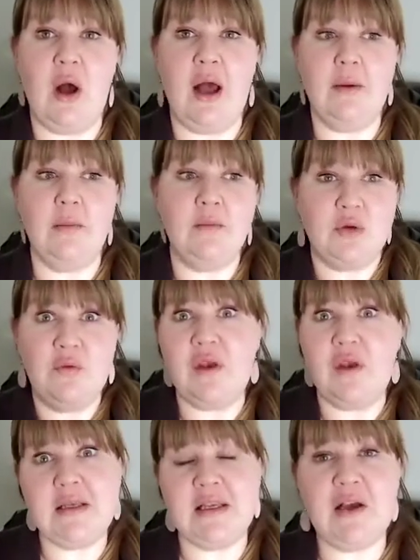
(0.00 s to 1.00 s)
I'm
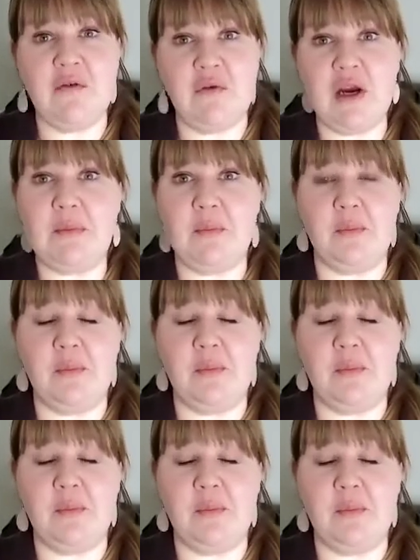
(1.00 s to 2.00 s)
facing a very
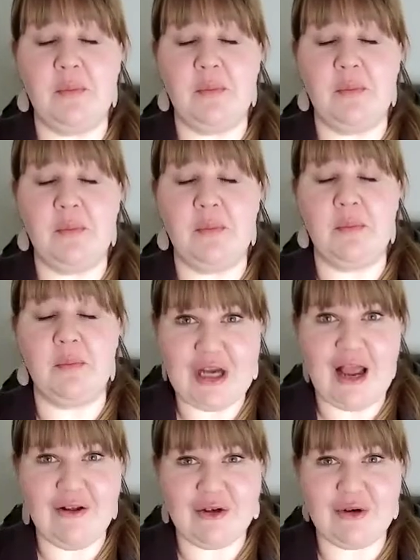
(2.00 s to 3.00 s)
large
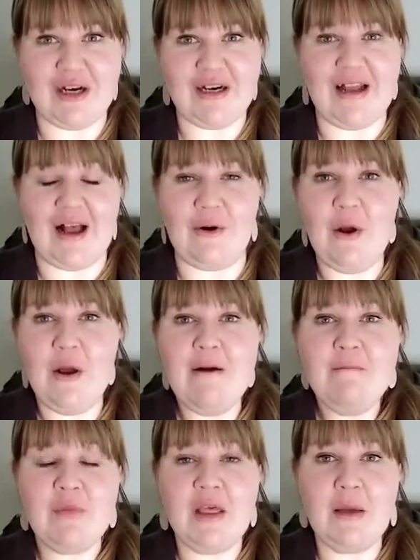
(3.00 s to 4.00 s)
personal challenge right now